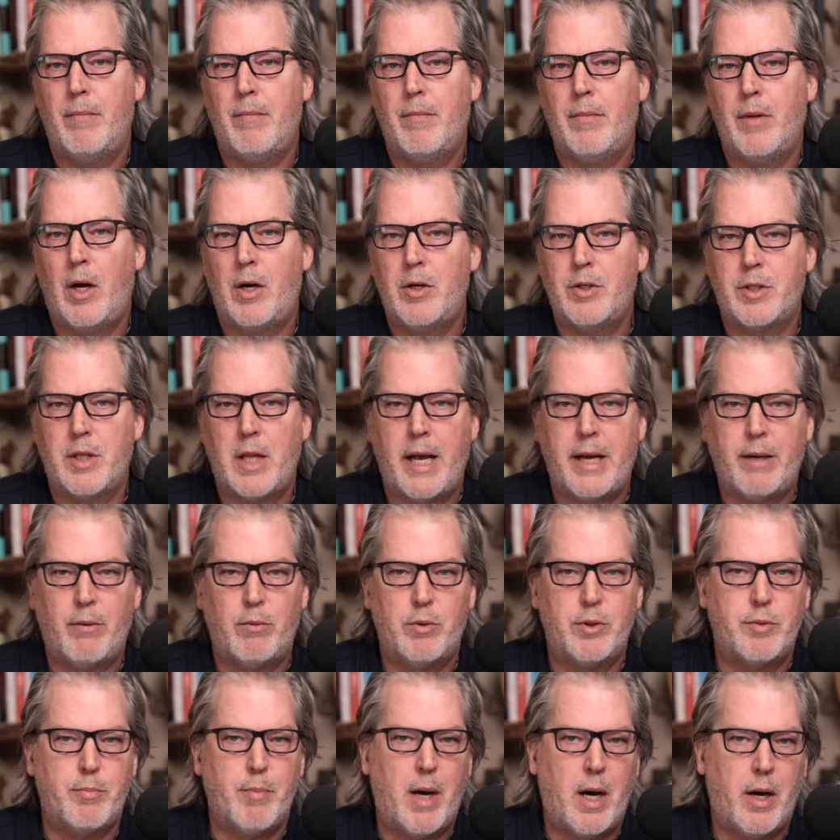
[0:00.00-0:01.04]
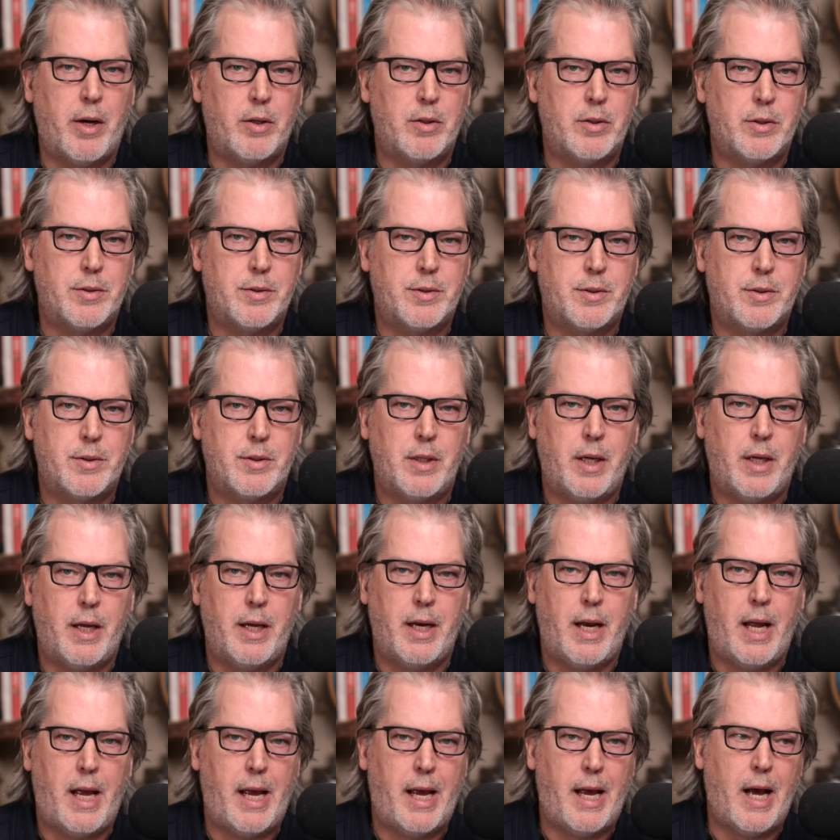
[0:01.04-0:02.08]
large language models and
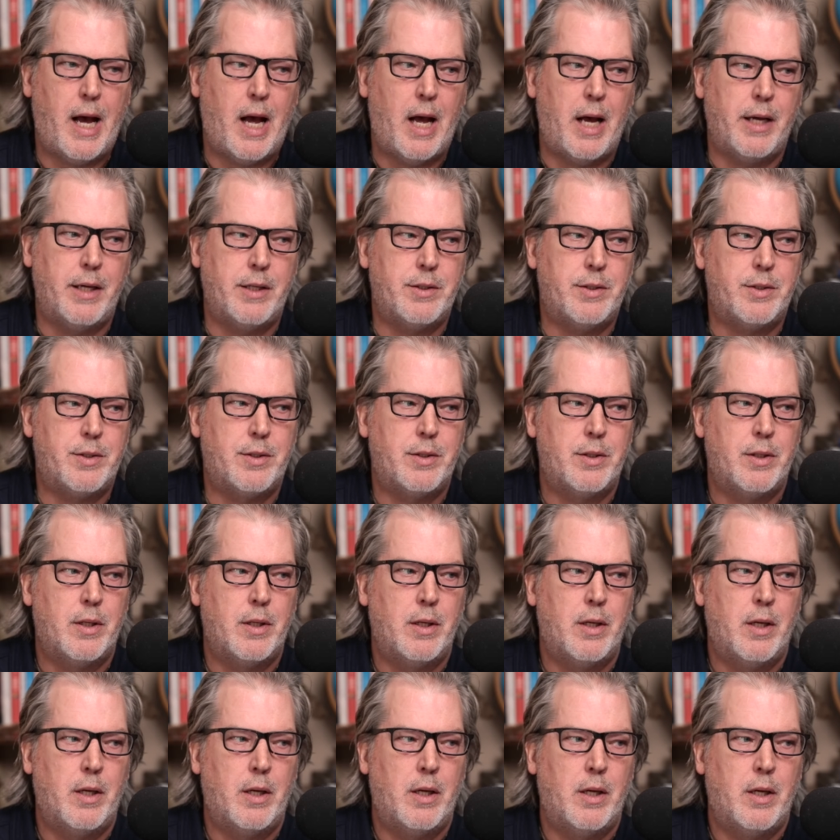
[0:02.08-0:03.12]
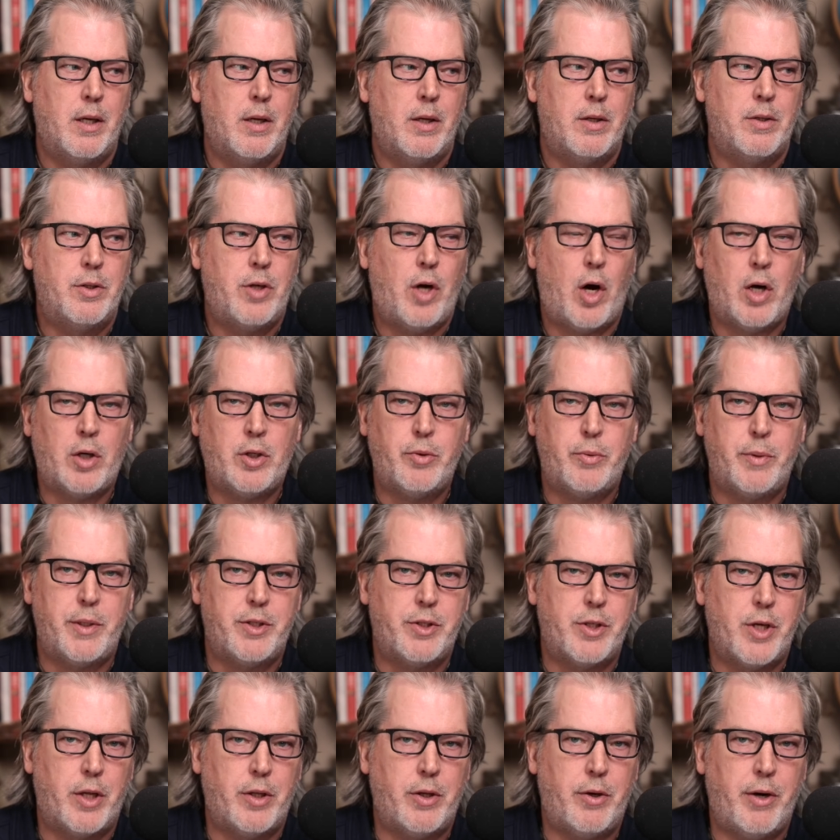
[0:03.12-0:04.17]
AIs talk to
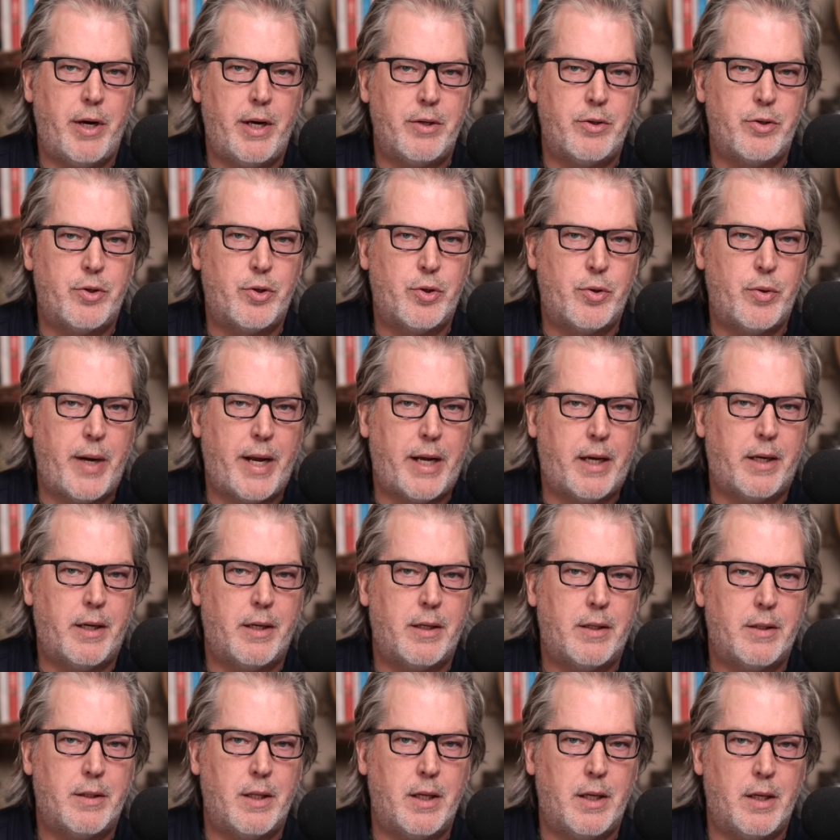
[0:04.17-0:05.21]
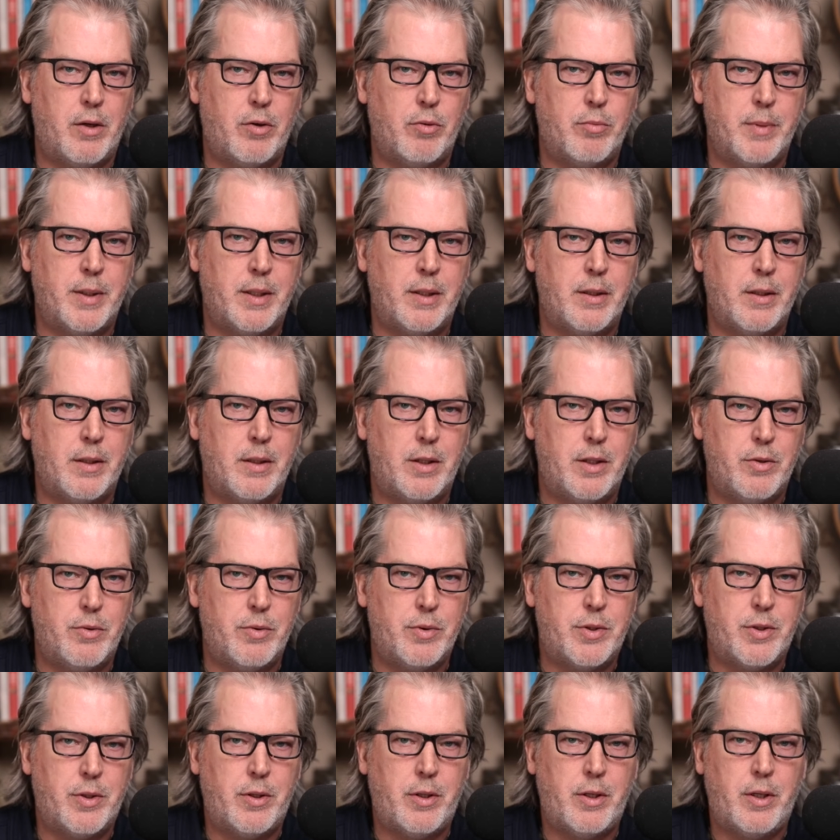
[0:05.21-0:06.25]
each other and trick the human
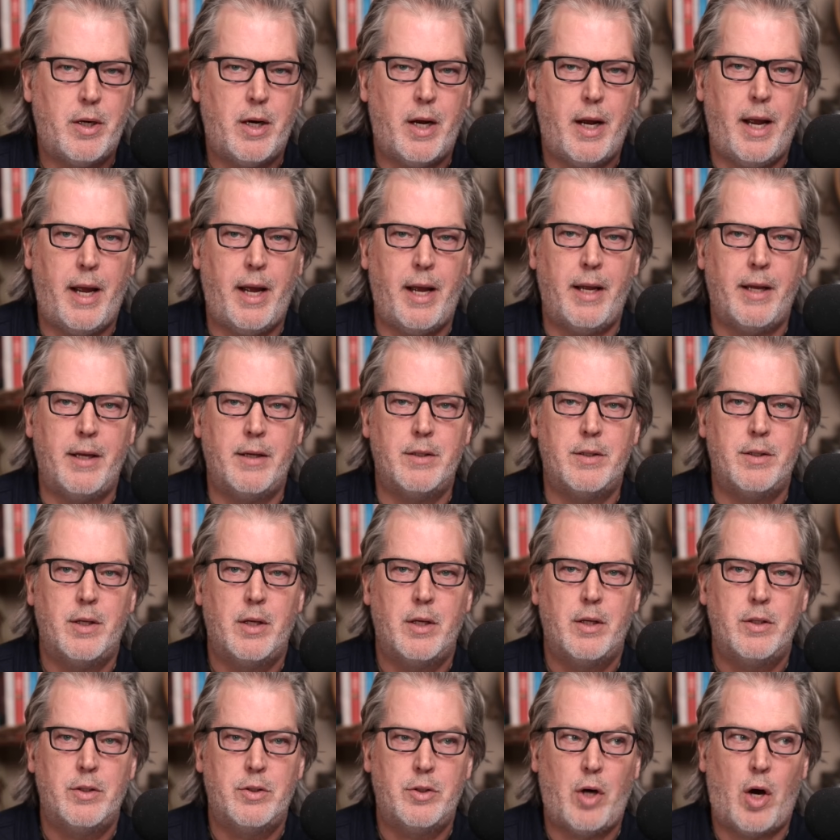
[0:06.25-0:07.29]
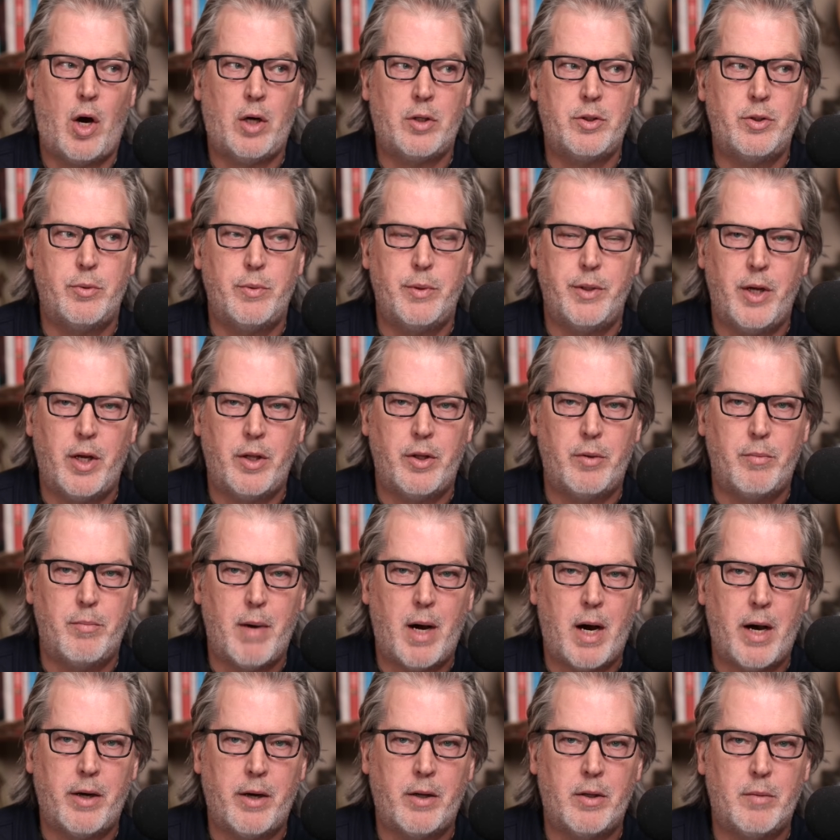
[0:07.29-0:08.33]
user and talk to another
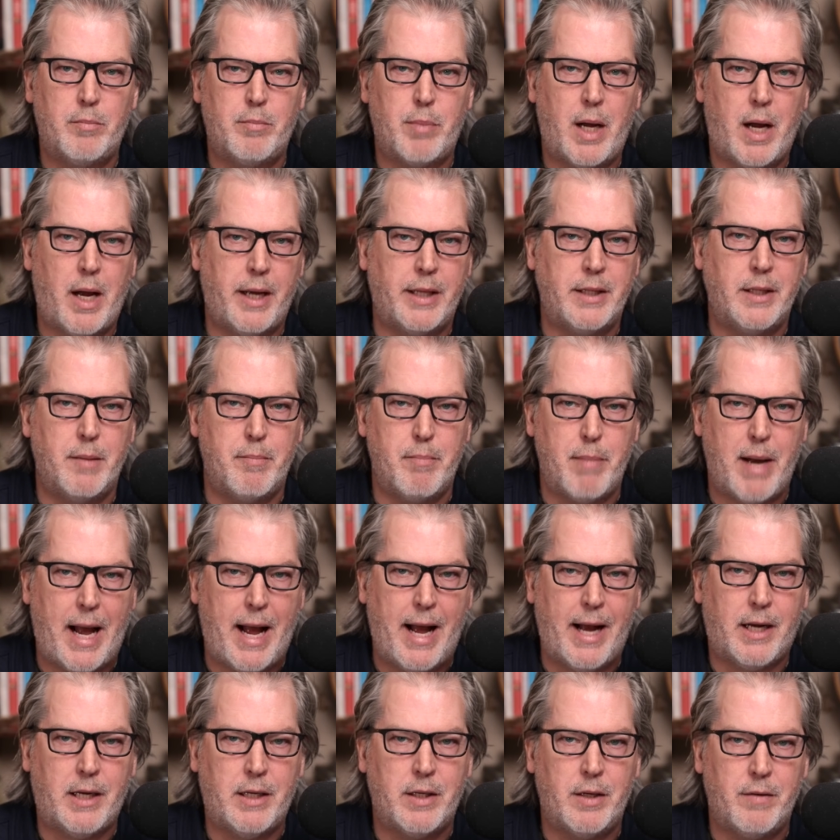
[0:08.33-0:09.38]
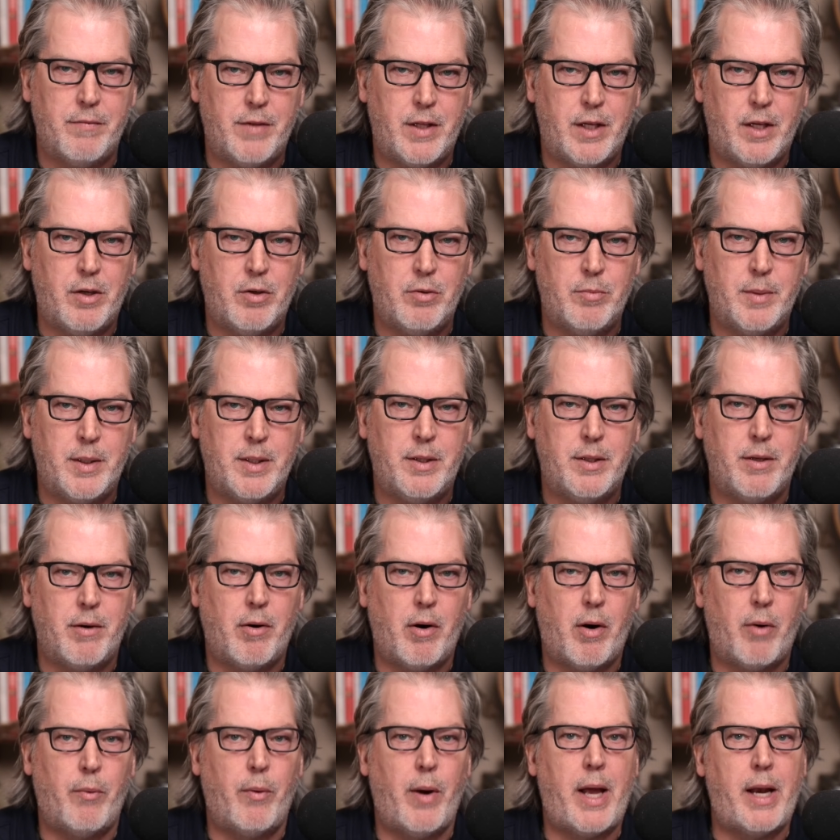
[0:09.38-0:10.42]
model behind the back of the human.
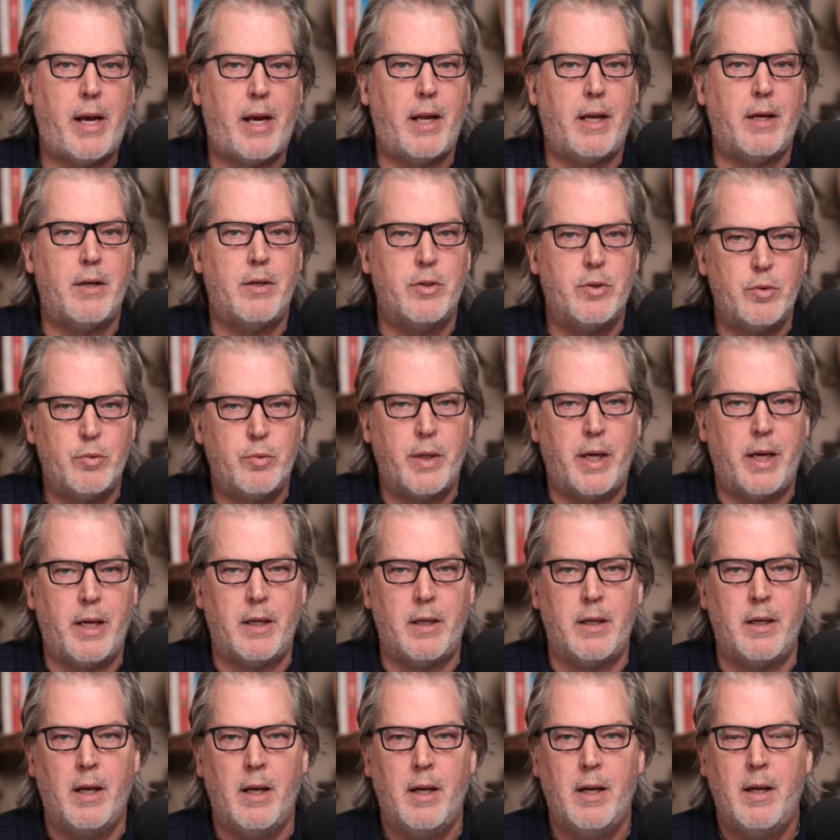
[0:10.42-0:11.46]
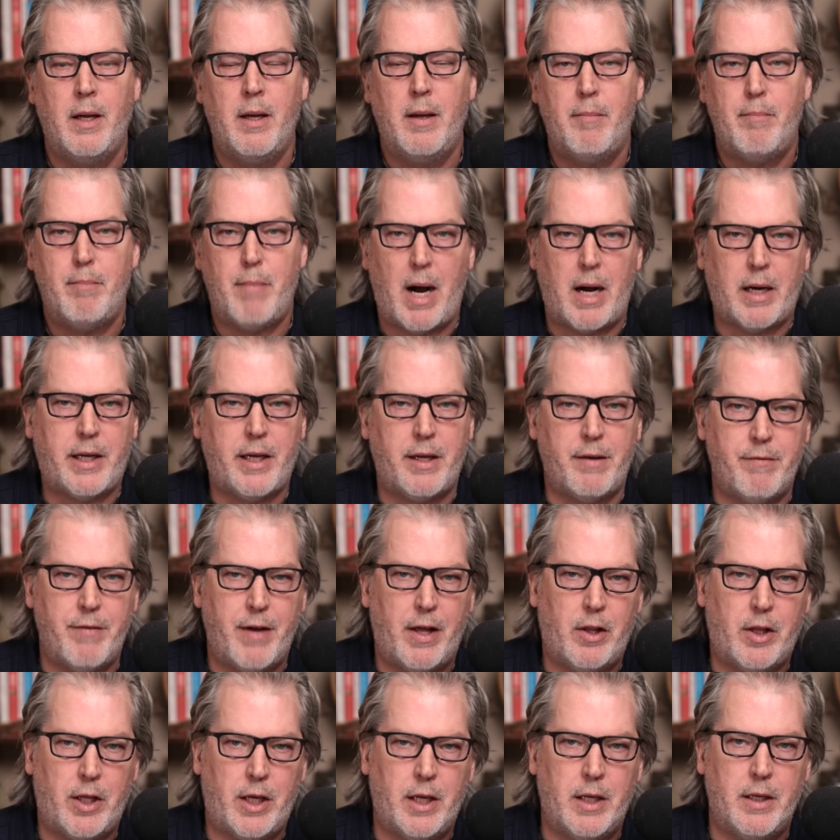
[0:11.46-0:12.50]
They're already doing
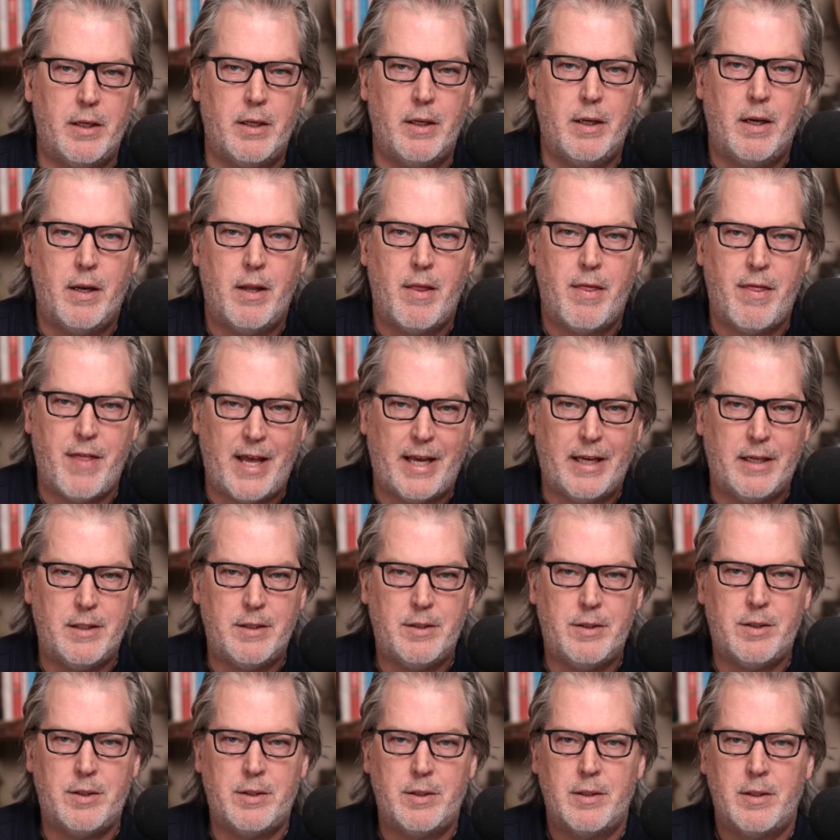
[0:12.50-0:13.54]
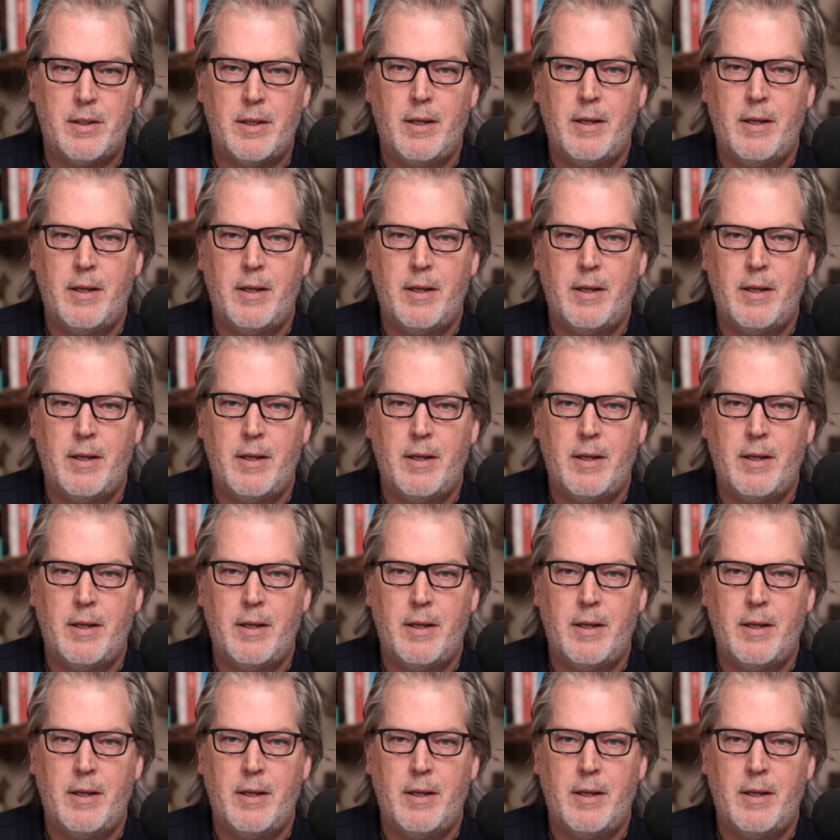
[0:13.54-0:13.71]
Machiavellian things.